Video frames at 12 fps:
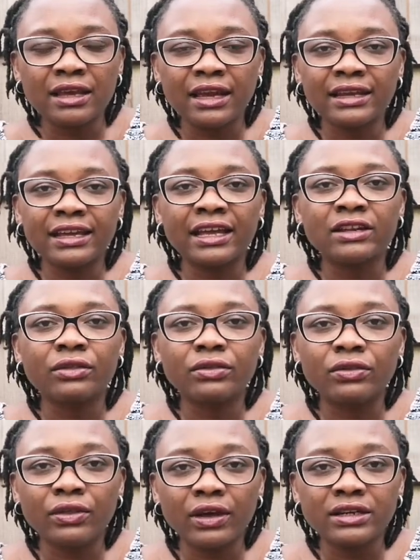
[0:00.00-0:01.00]
again
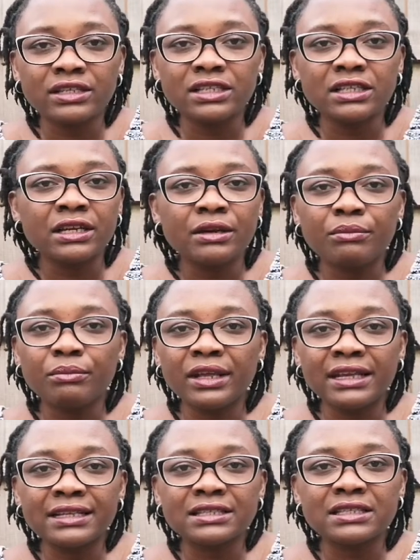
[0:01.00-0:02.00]
30
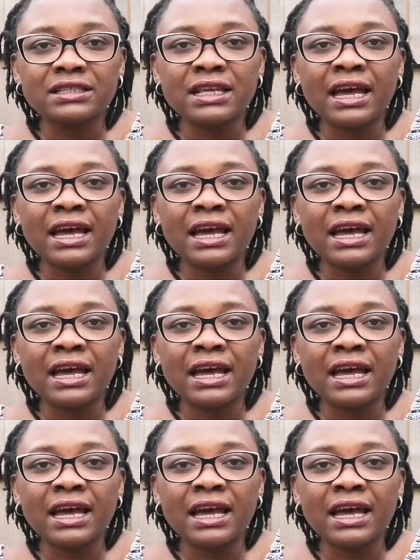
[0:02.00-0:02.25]
minutes